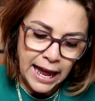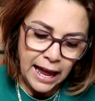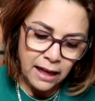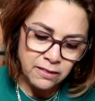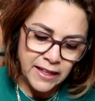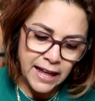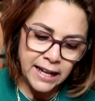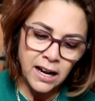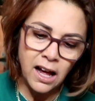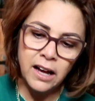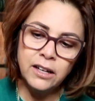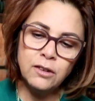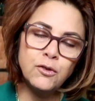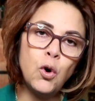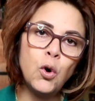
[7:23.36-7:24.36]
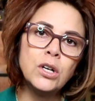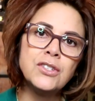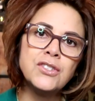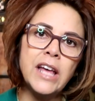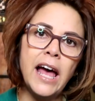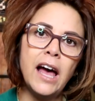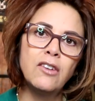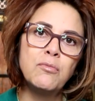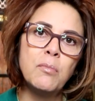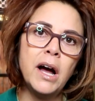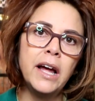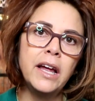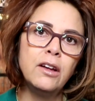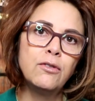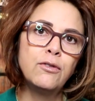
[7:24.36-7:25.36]
And then I of course have
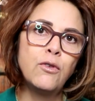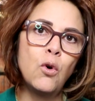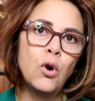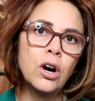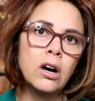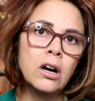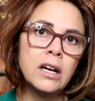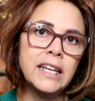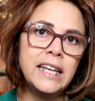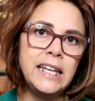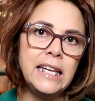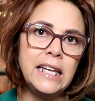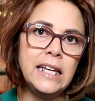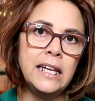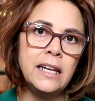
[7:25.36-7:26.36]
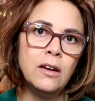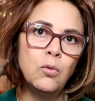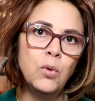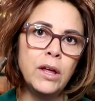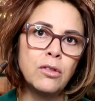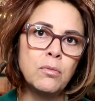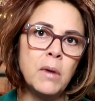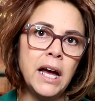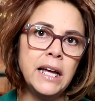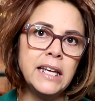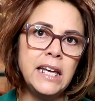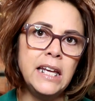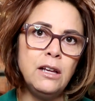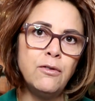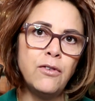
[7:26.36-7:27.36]
my 4 key with my
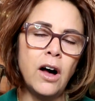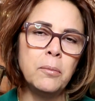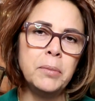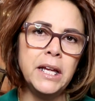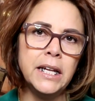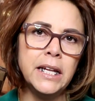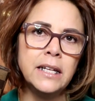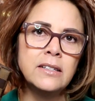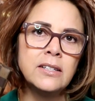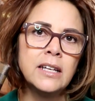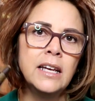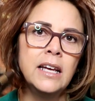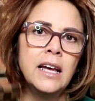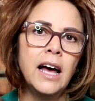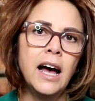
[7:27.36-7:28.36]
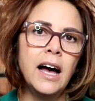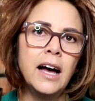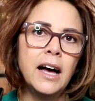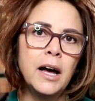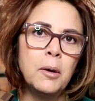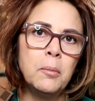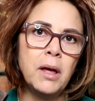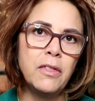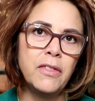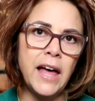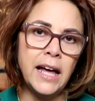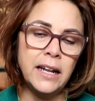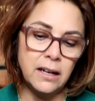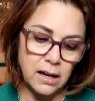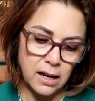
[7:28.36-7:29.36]
key fob in it
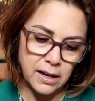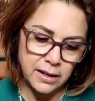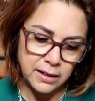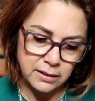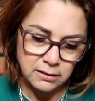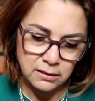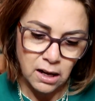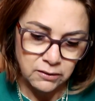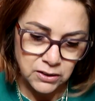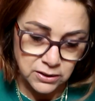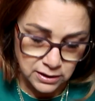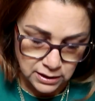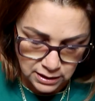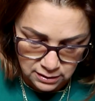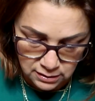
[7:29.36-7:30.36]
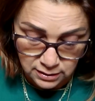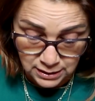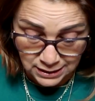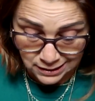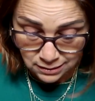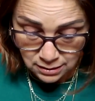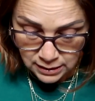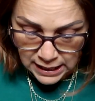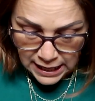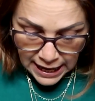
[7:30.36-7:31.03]
that I obviously need.